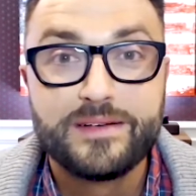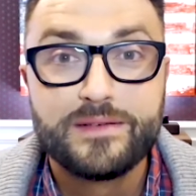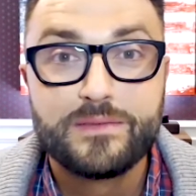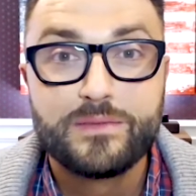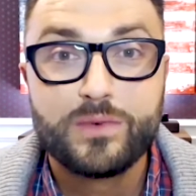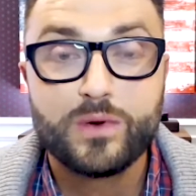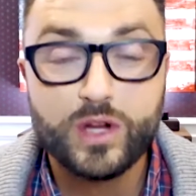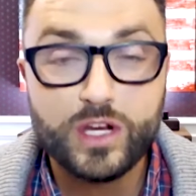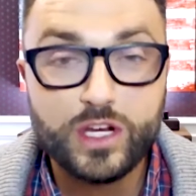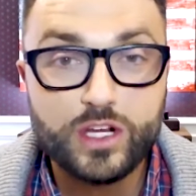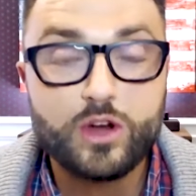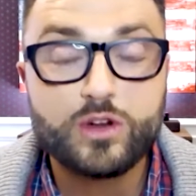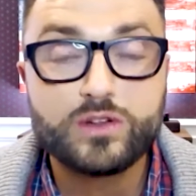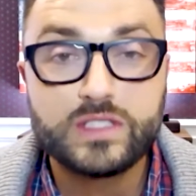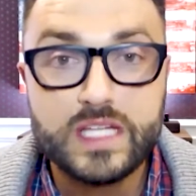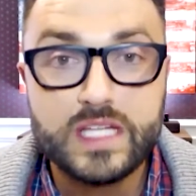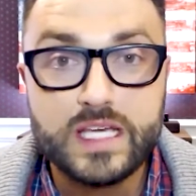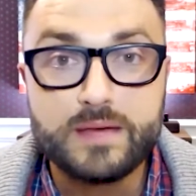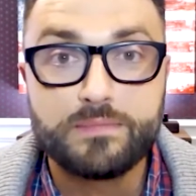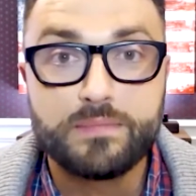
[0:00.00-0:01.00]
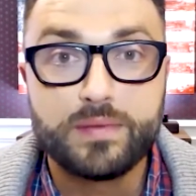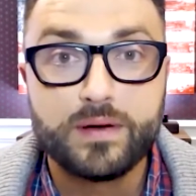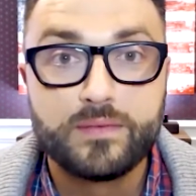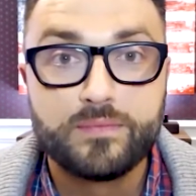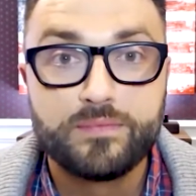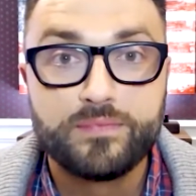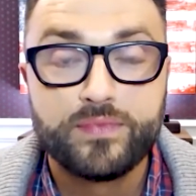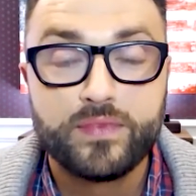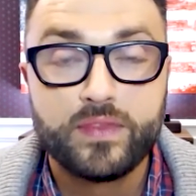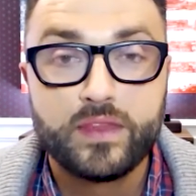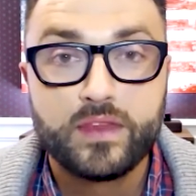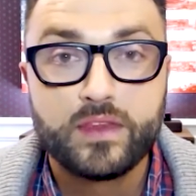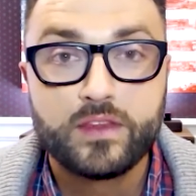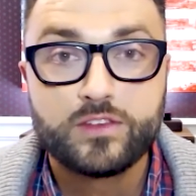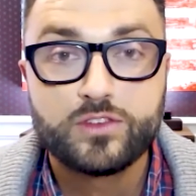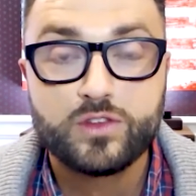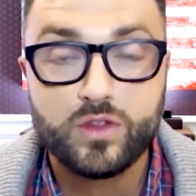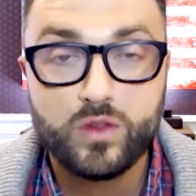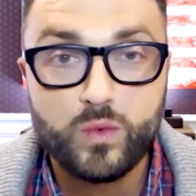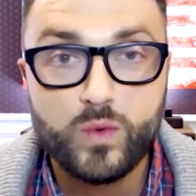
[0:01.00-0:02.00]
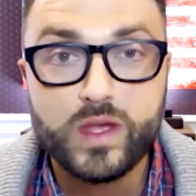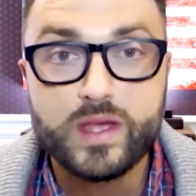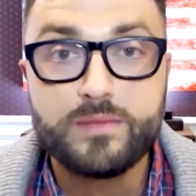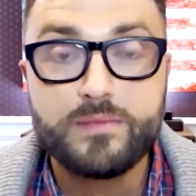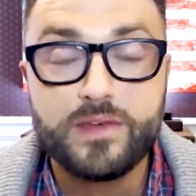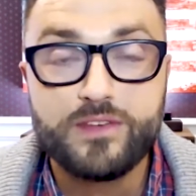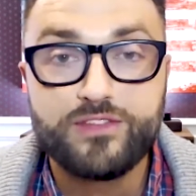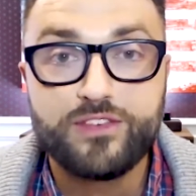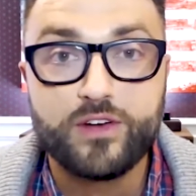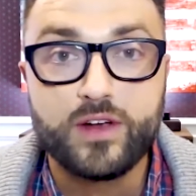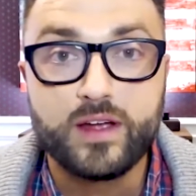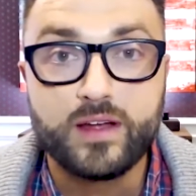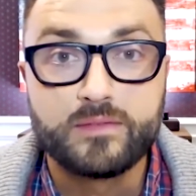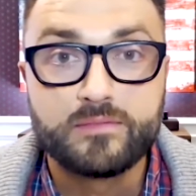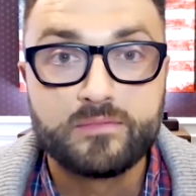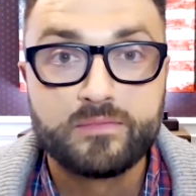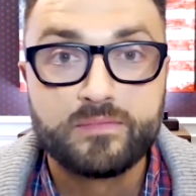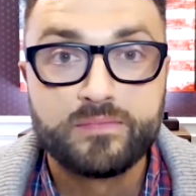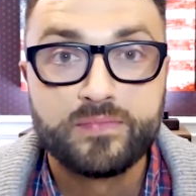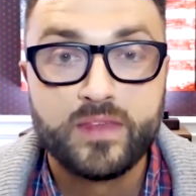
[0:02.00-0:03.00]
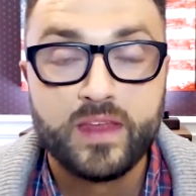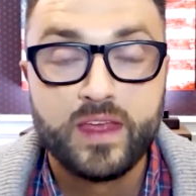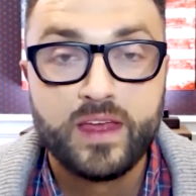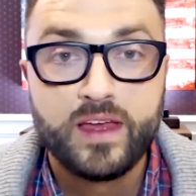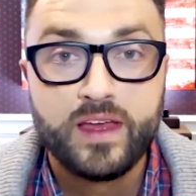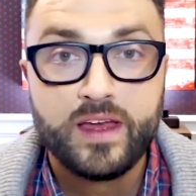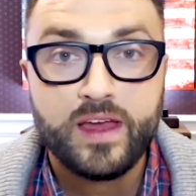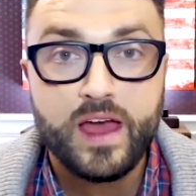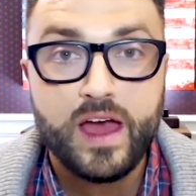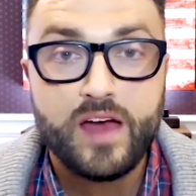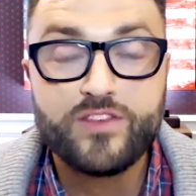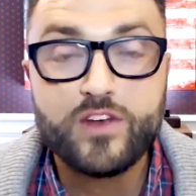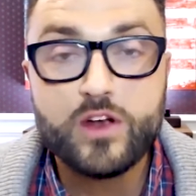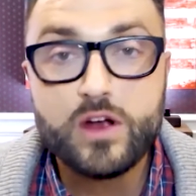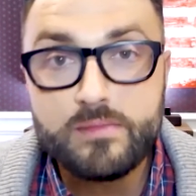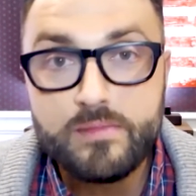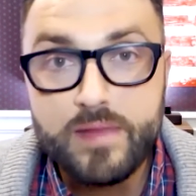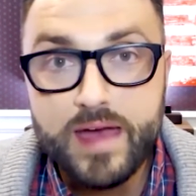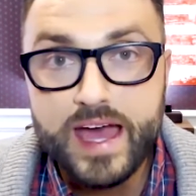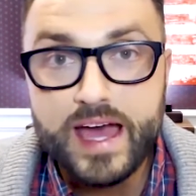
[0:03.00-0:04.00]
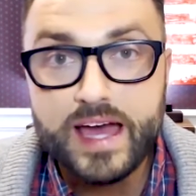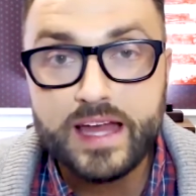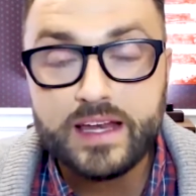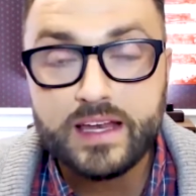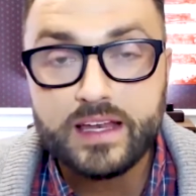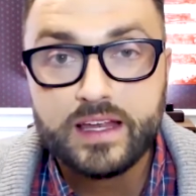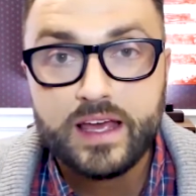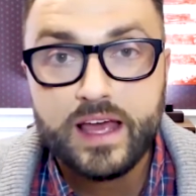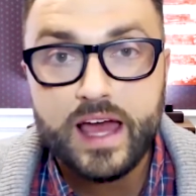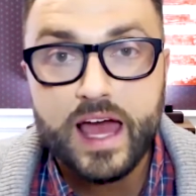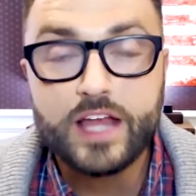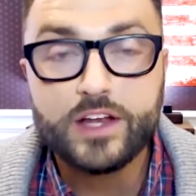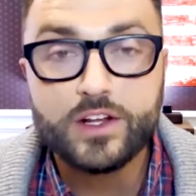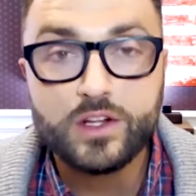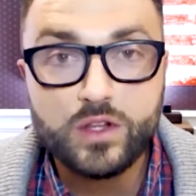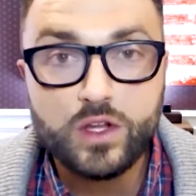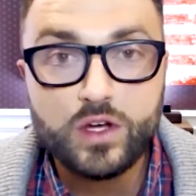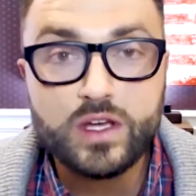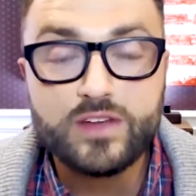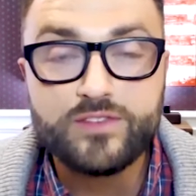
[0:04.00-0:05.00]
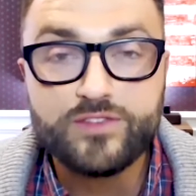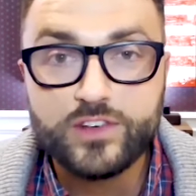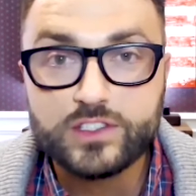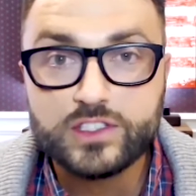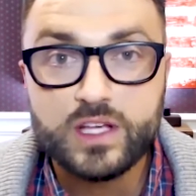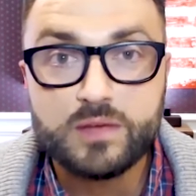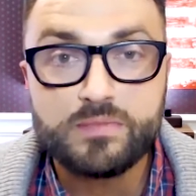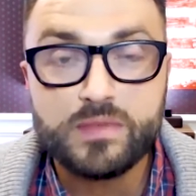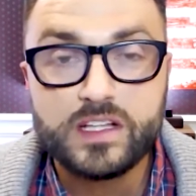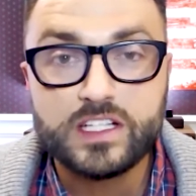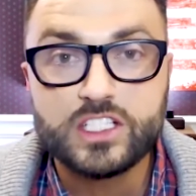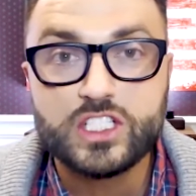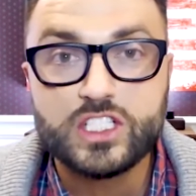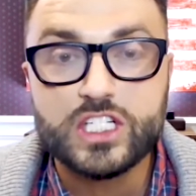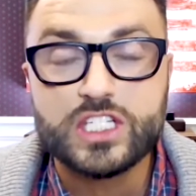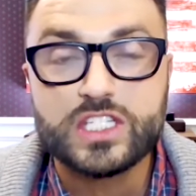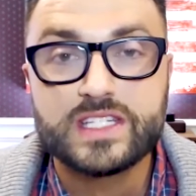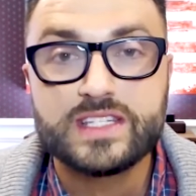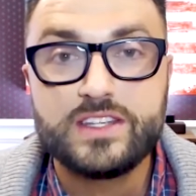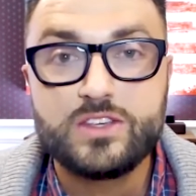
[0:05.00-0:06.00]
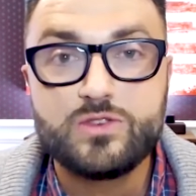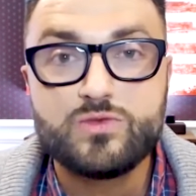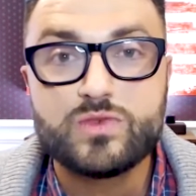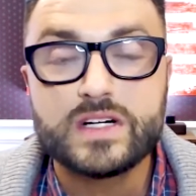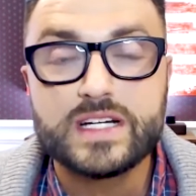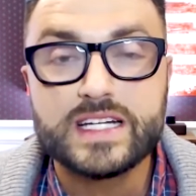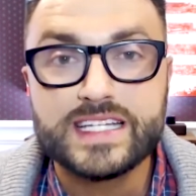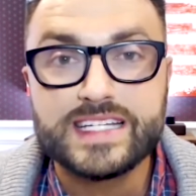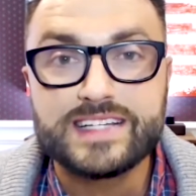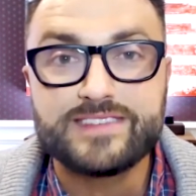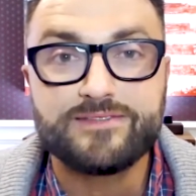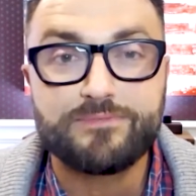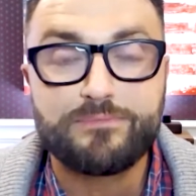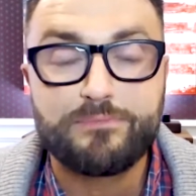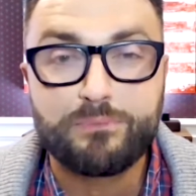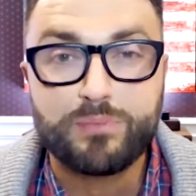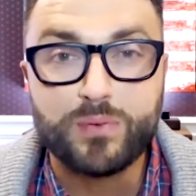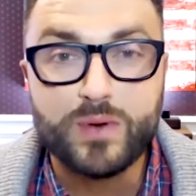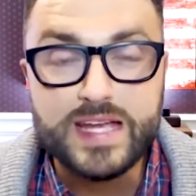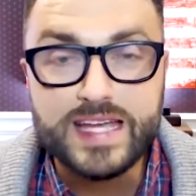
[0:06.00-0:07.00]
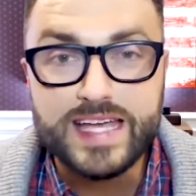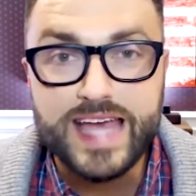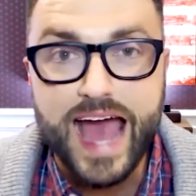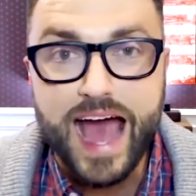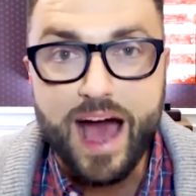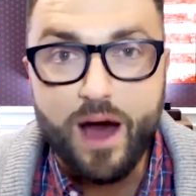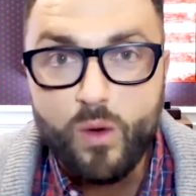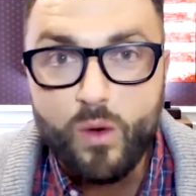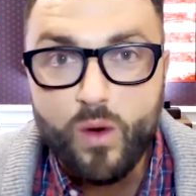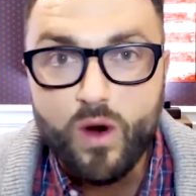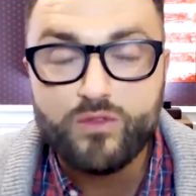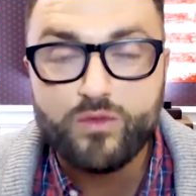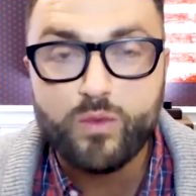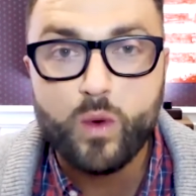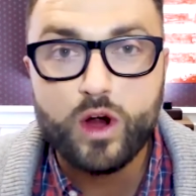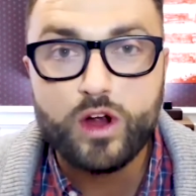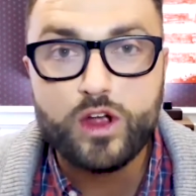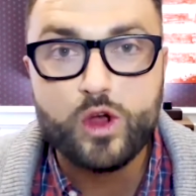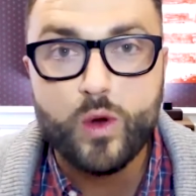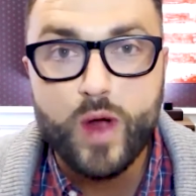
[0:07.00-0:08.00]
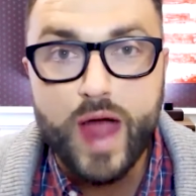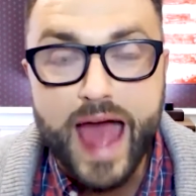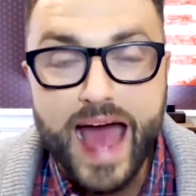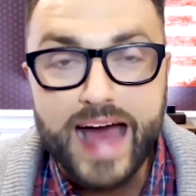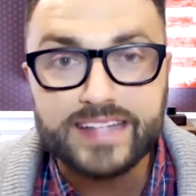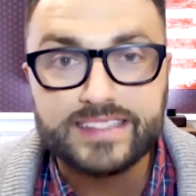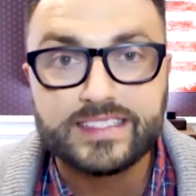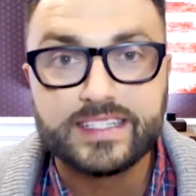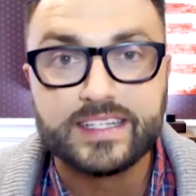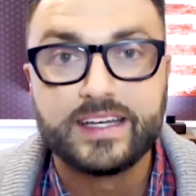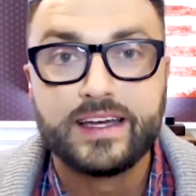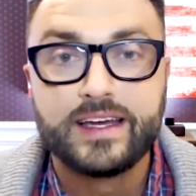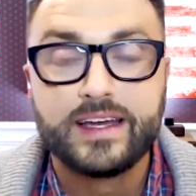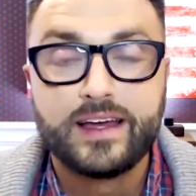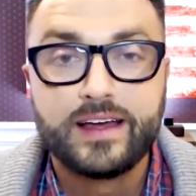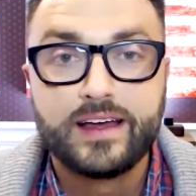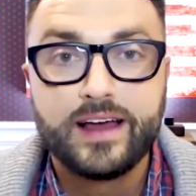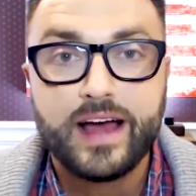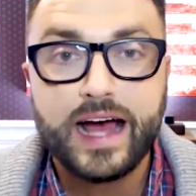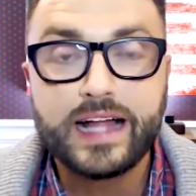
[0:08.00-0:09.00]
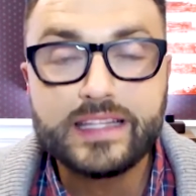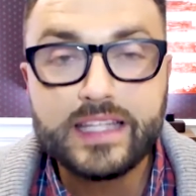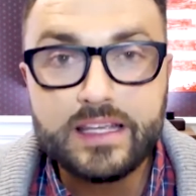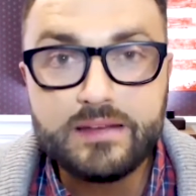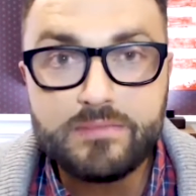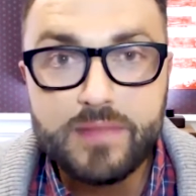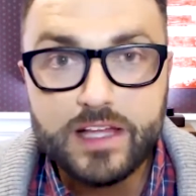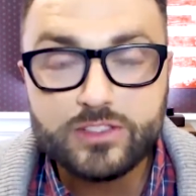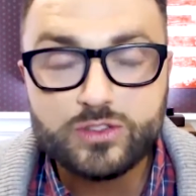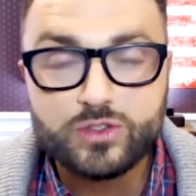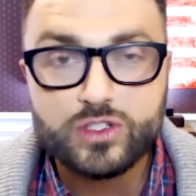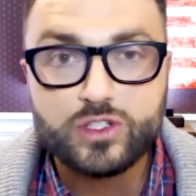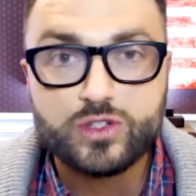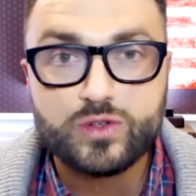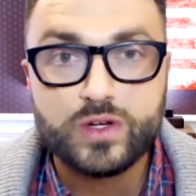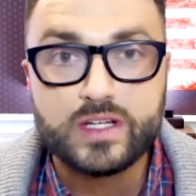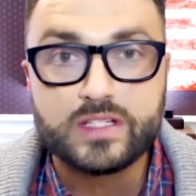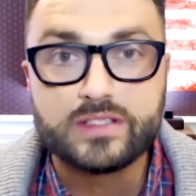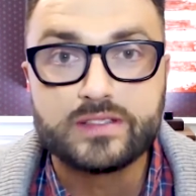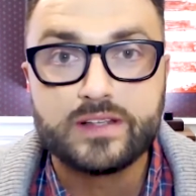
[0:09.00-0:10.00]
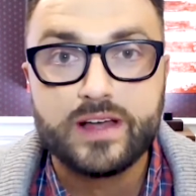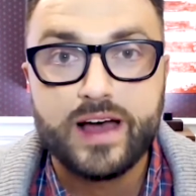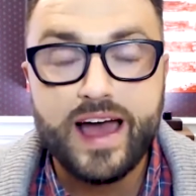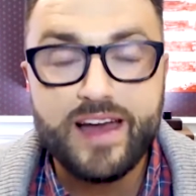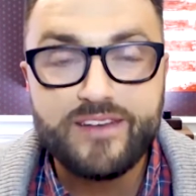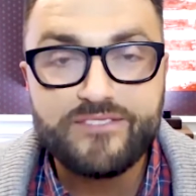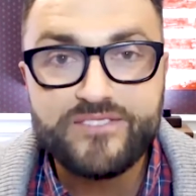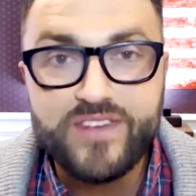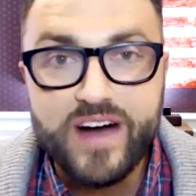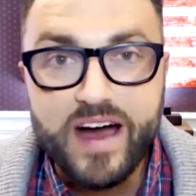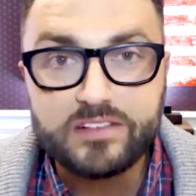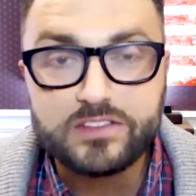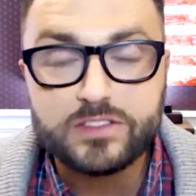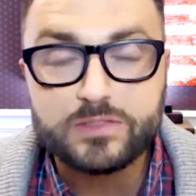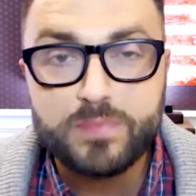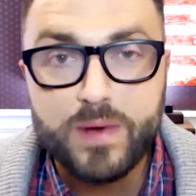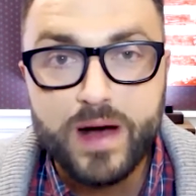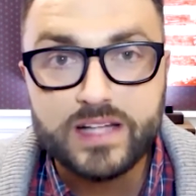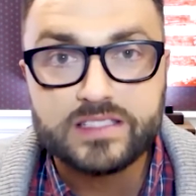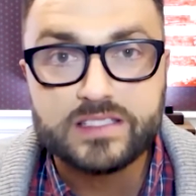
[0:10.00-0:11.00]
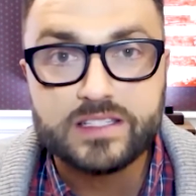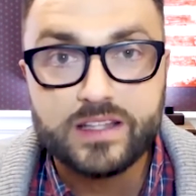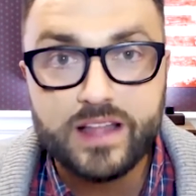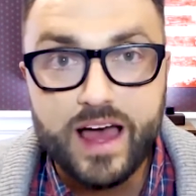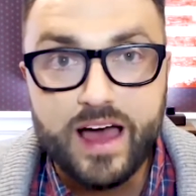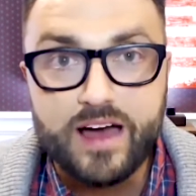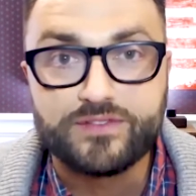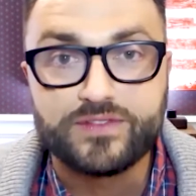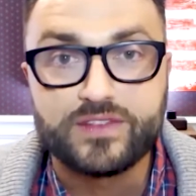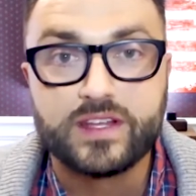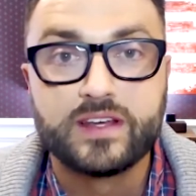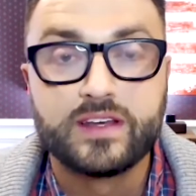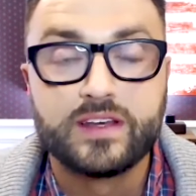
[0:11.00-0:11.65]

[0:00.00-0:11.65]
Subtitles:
We're going to go deep so that we can be free. If you're a man and you're looking for something to you want to break out of where you're at, I lead men's retreats. I have 5 spots left.